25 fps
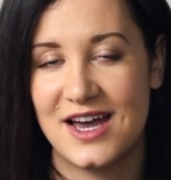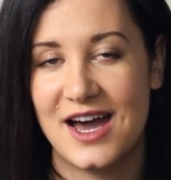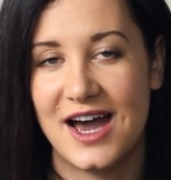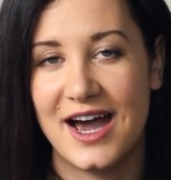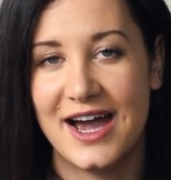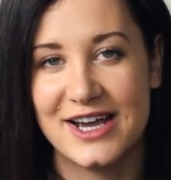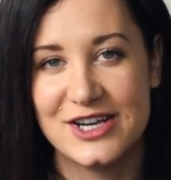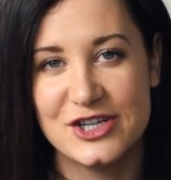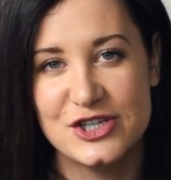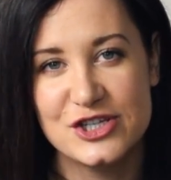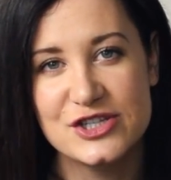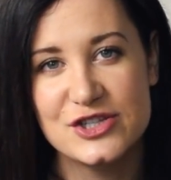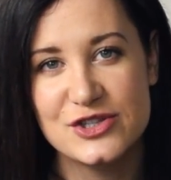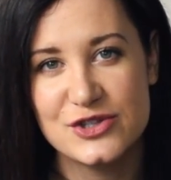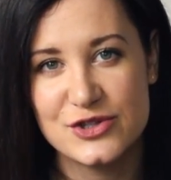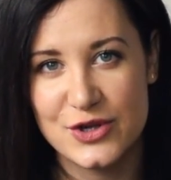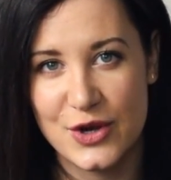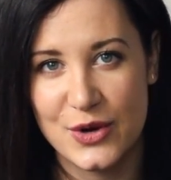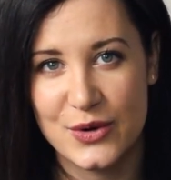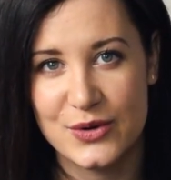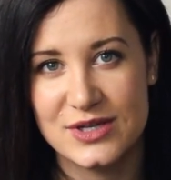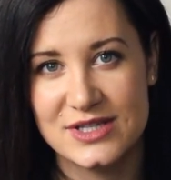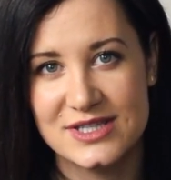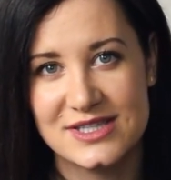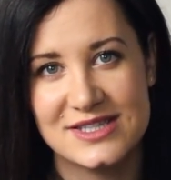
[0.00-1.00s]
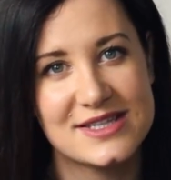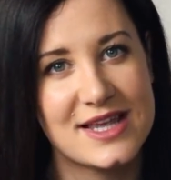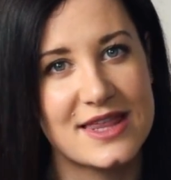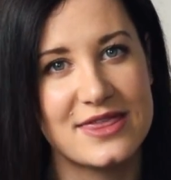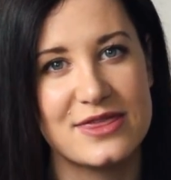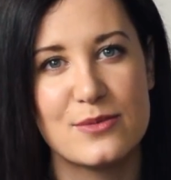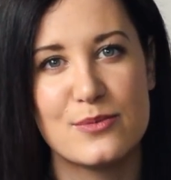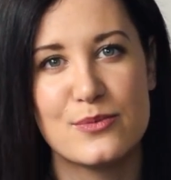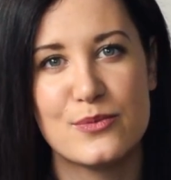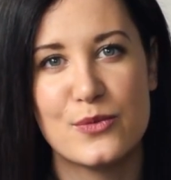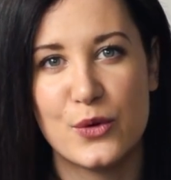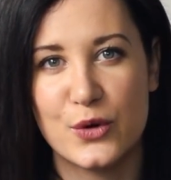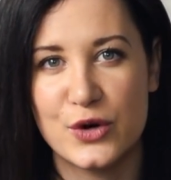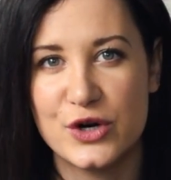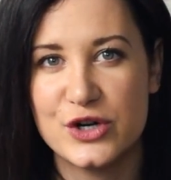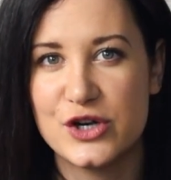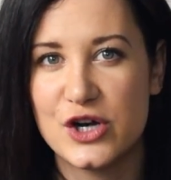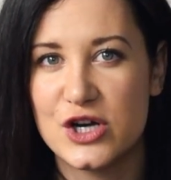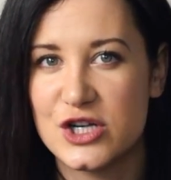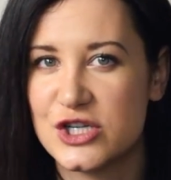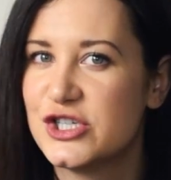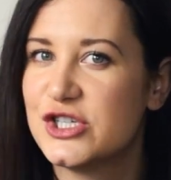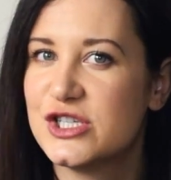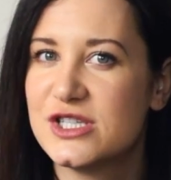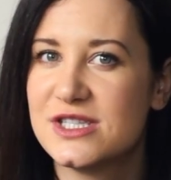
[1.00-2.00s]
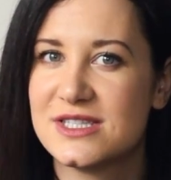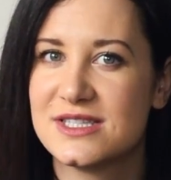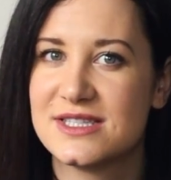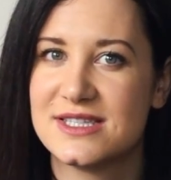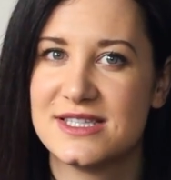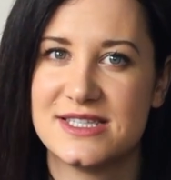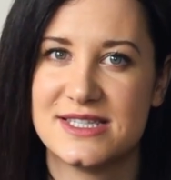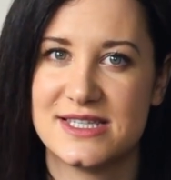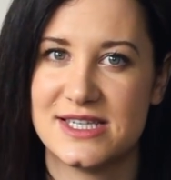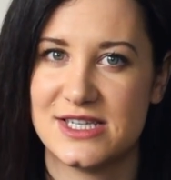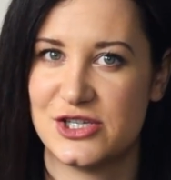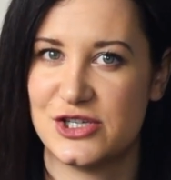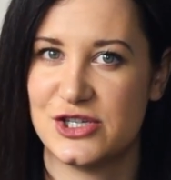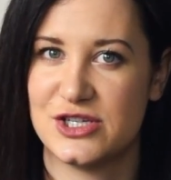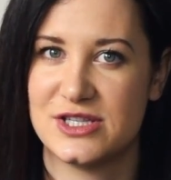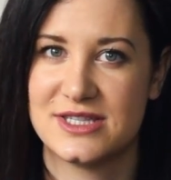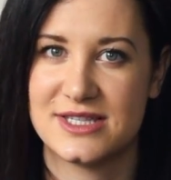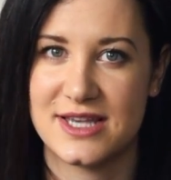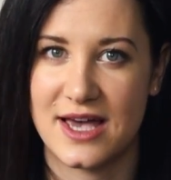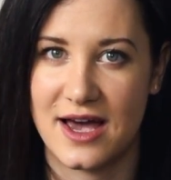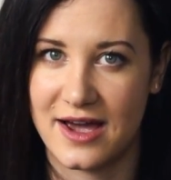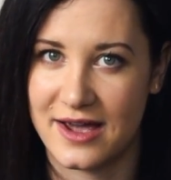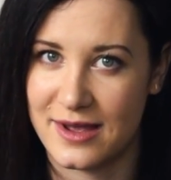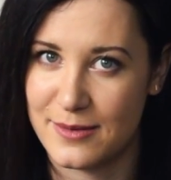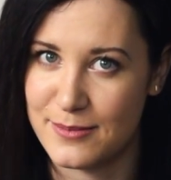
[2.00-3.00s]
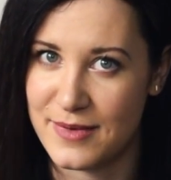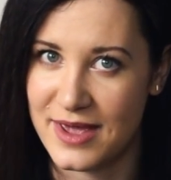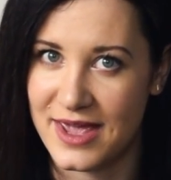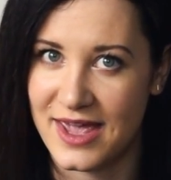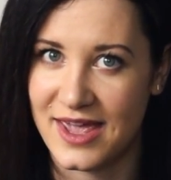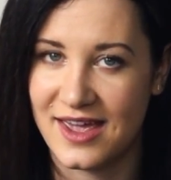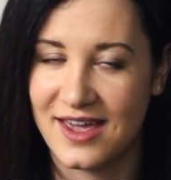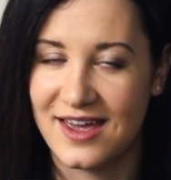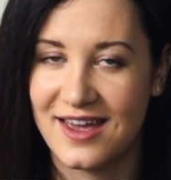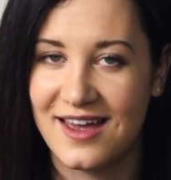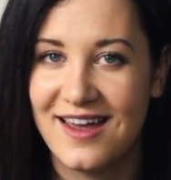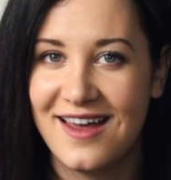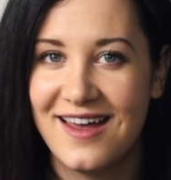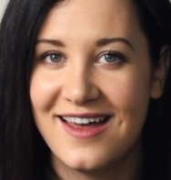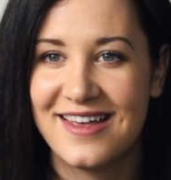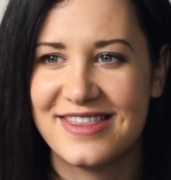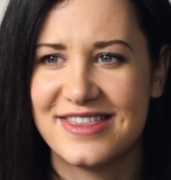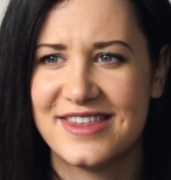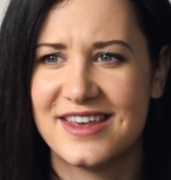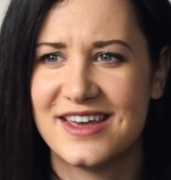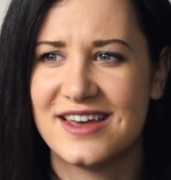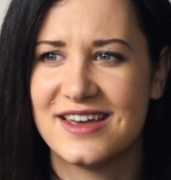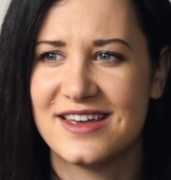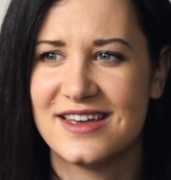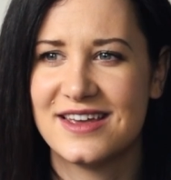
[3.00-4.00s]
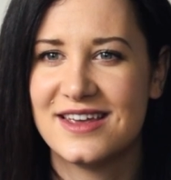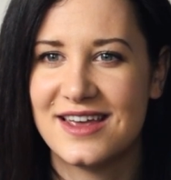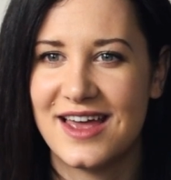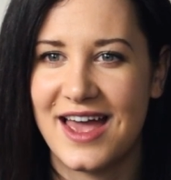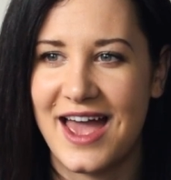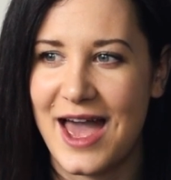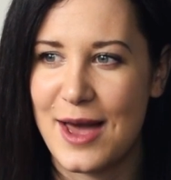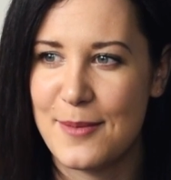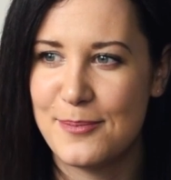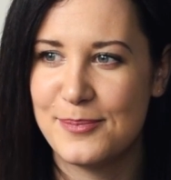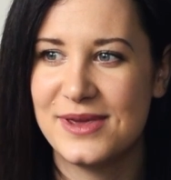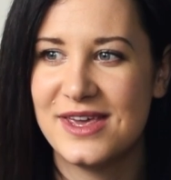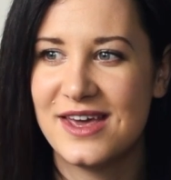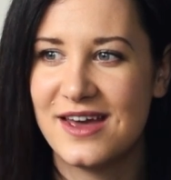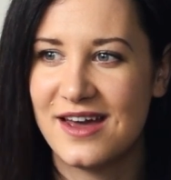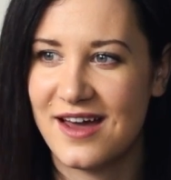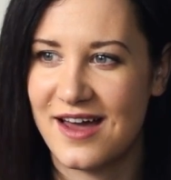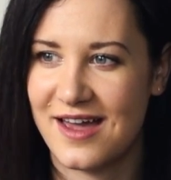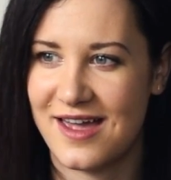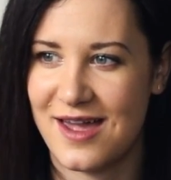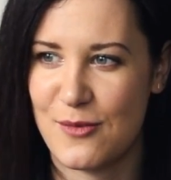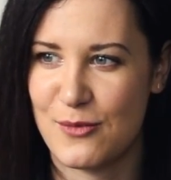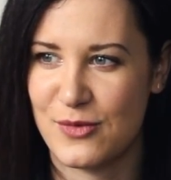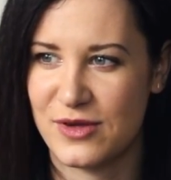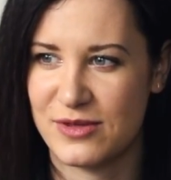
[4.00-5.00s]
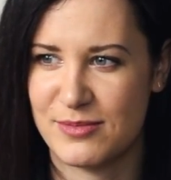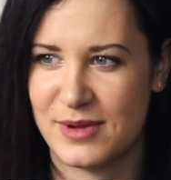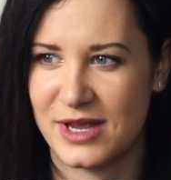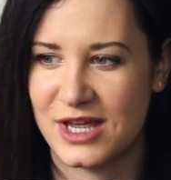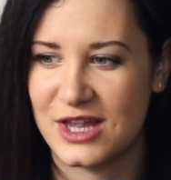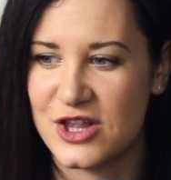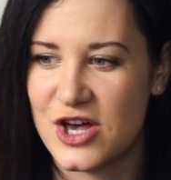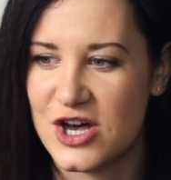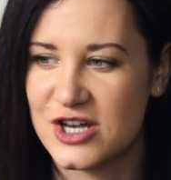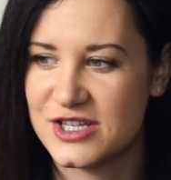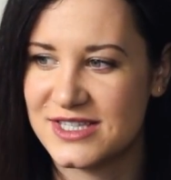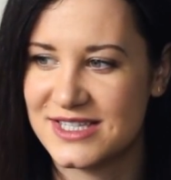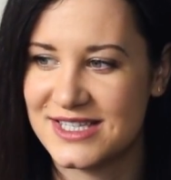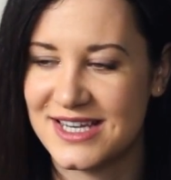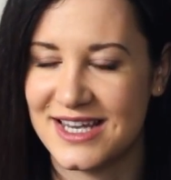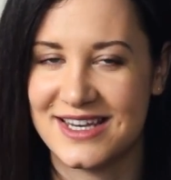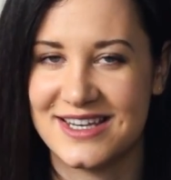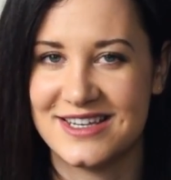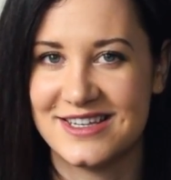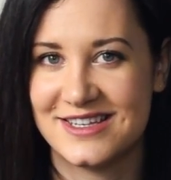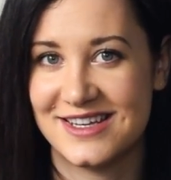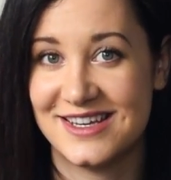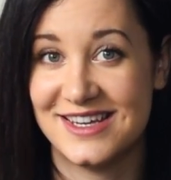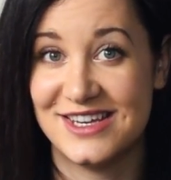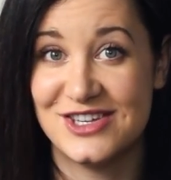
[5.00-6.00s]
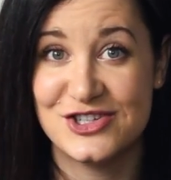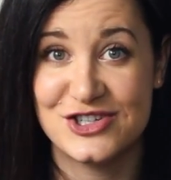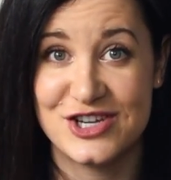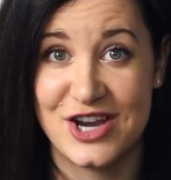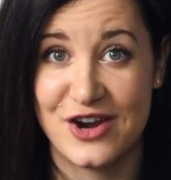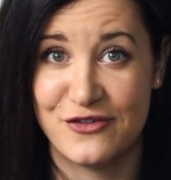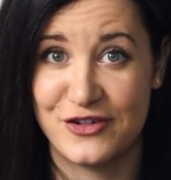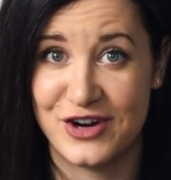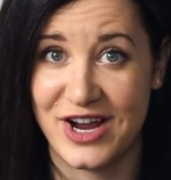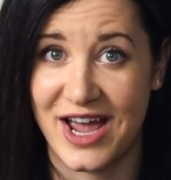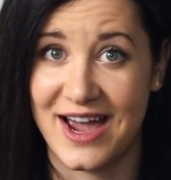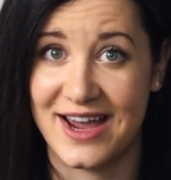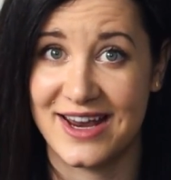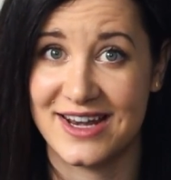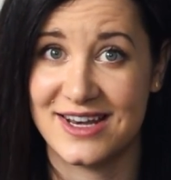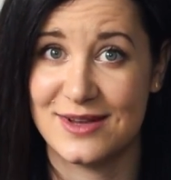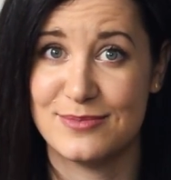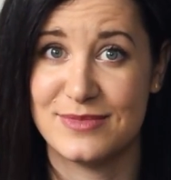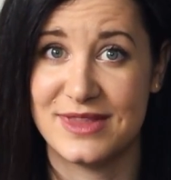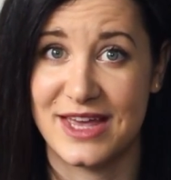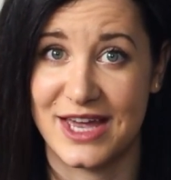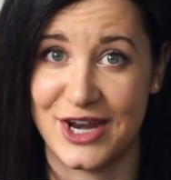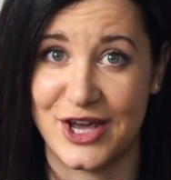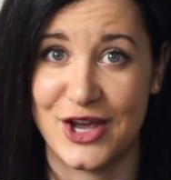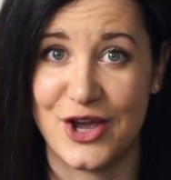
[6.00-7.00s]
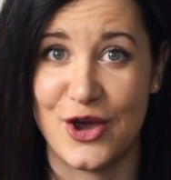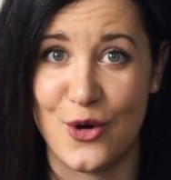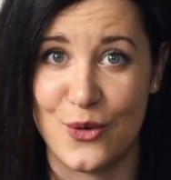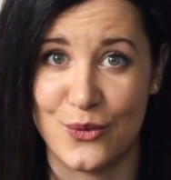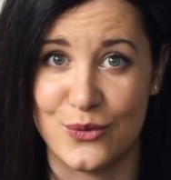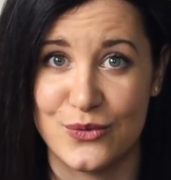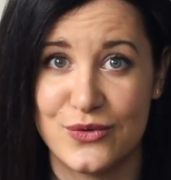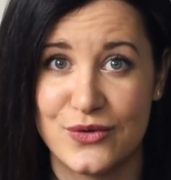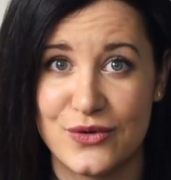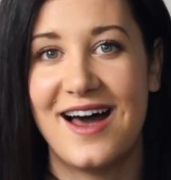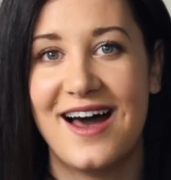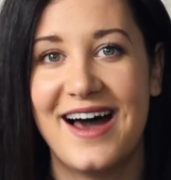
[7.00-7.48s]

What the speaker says: I just noticed that the more conscious decisions I make, the happier I am with my closet and each and every item that I own.